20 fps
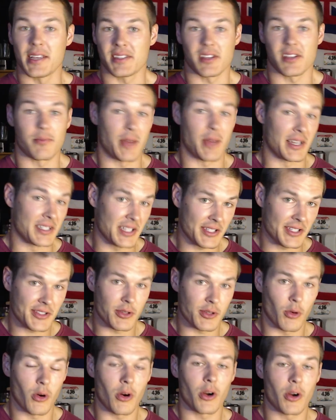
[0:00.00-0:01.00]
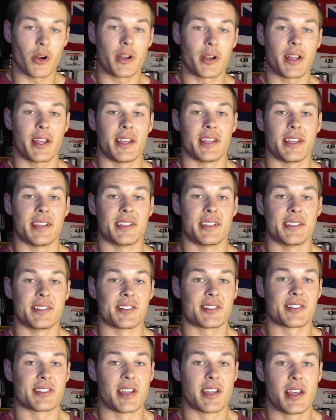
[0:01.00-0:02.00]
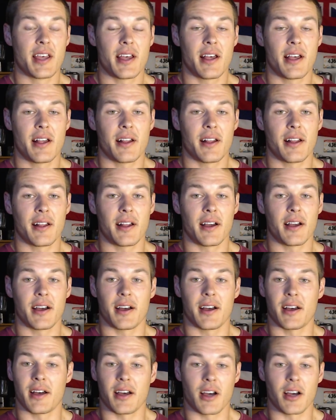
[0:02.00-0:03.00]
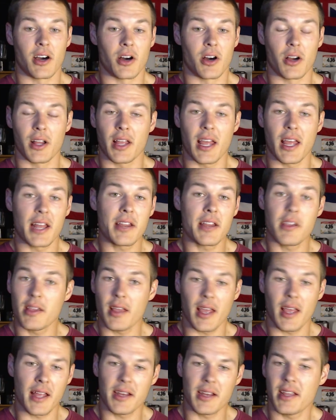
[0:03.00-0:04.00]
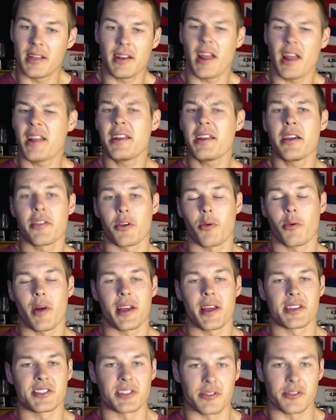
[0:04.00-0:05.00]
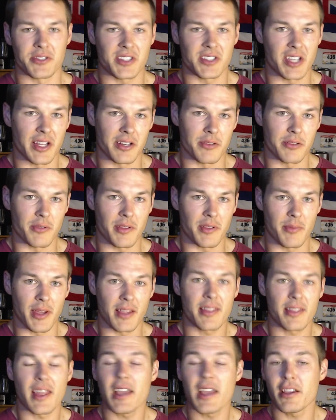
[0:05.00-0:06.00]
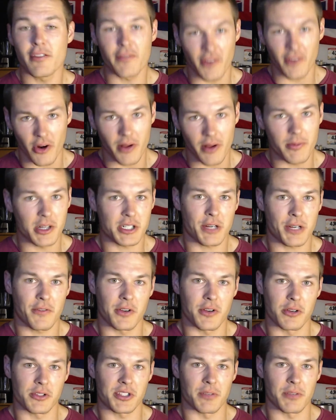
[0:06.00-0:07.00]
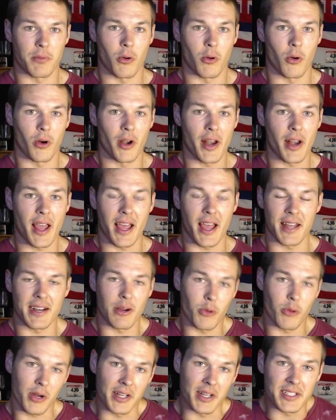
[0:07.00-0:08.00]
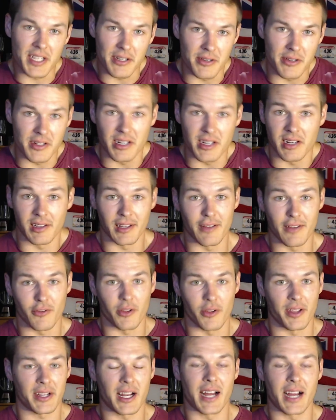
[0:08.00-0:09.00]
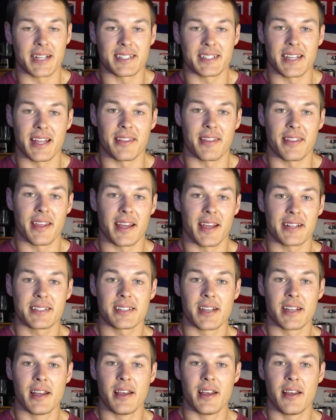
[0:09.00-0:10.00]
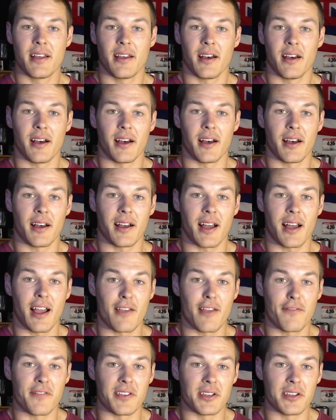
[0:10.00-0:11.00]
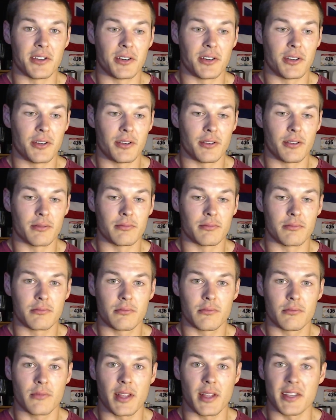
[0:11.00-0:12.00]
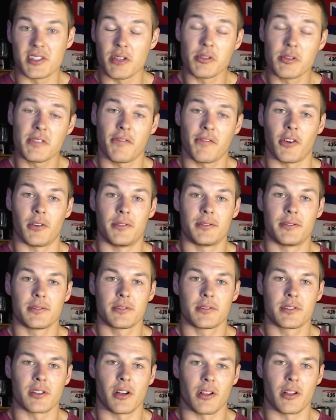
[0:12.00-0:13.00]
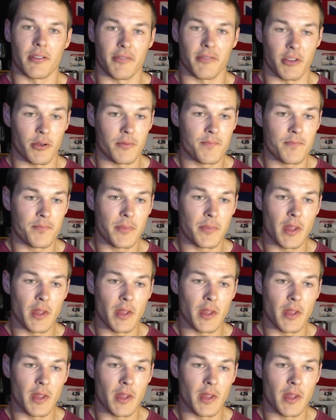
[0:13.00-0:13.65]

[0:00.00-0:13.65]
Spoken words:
is on my Discord, is uh, any in any other way associated with me. Thank you very much for your support, and I will continue to deliver the content that I feel is useful to all of you.